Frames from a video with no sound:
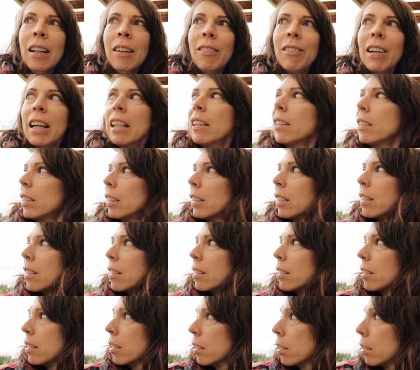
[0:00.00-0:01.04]
Well,
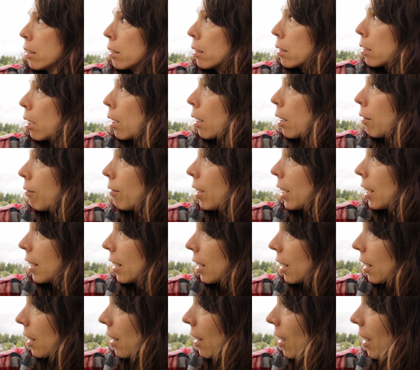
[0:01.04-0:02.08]
it's just
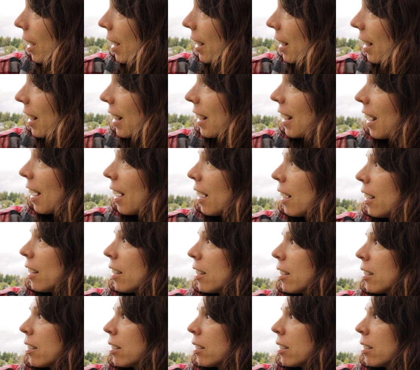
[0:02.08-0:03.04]
raining lightly now.